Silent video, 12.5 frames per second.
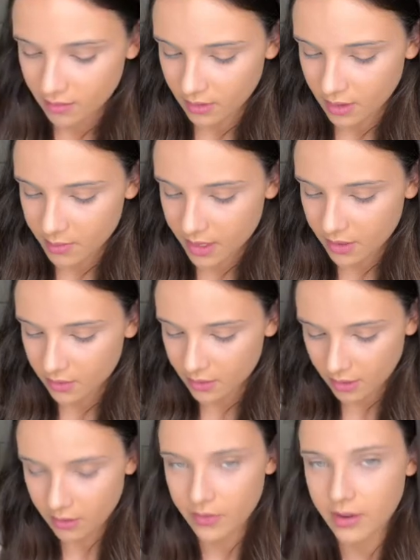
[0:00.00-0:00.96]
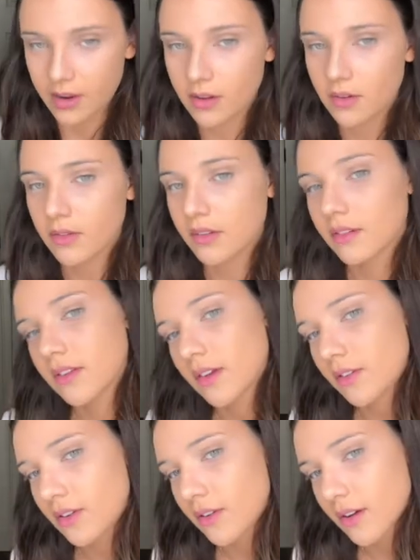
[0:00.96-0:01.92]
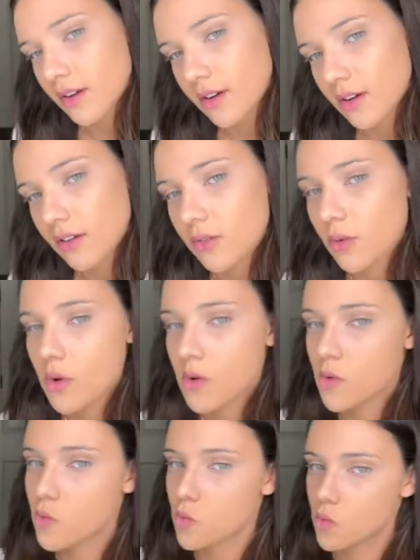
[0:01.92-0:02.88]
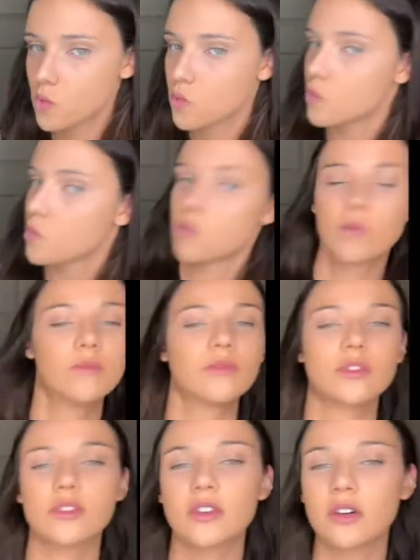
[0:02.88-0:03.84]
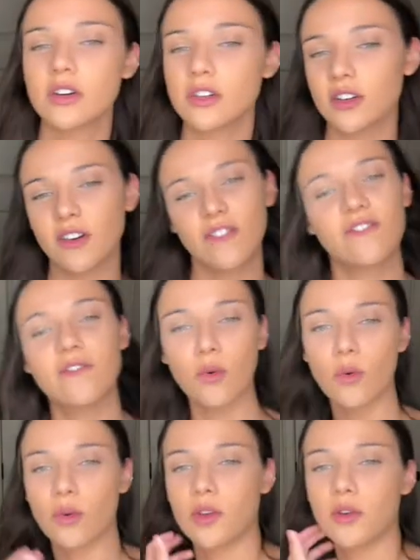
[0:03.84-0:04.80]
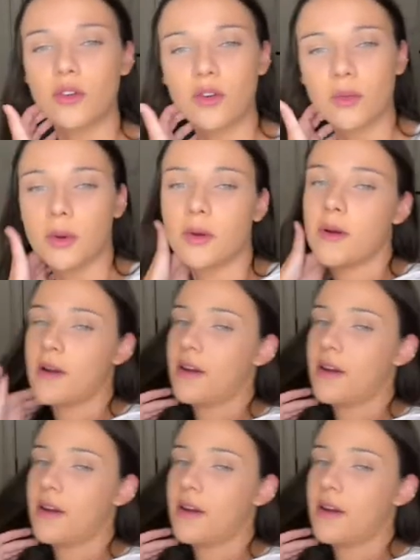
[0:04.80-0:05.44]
I may do another video telling y'all how to contour. Just turn into a full YouTuber.